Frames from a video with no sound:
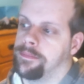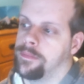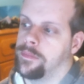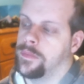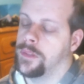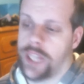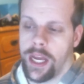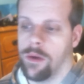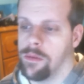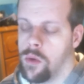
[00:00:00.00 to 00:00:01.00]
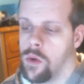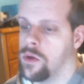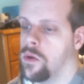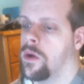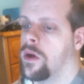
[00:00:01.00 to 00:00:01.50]
Shadow
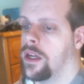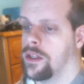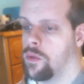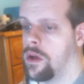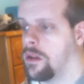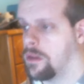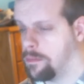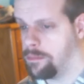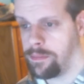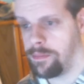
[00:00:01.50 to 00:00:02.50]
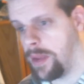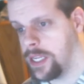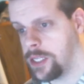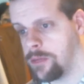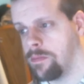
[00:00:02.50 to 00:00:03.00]
Mordor as well, and
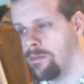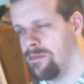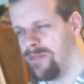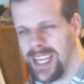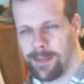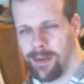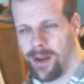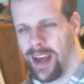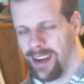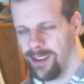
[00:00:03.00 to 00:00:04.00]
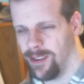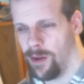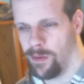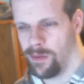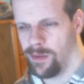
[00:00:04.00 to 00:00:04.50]
base baseball. I don't know.
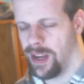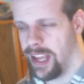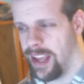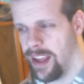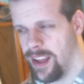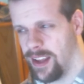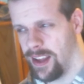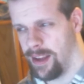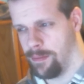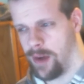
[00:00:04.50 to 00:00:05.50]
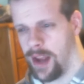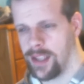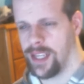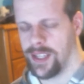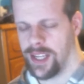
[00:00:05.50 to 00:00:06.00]
I, I'm
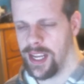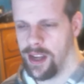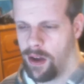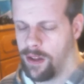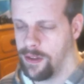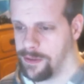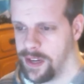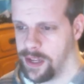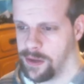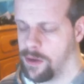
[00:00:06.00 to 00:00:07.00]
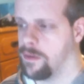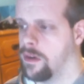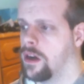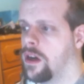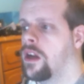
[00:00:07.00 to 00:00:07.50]
processing getting all those videos over
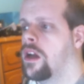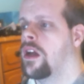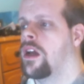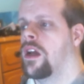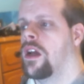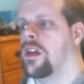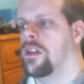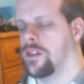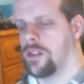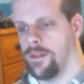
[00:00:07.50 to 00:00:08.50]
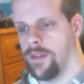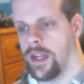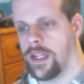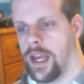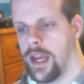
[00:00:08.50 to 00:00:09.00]
and stuff like
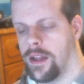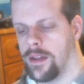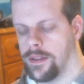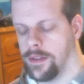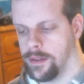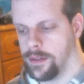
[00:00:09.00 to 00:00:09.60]
that, and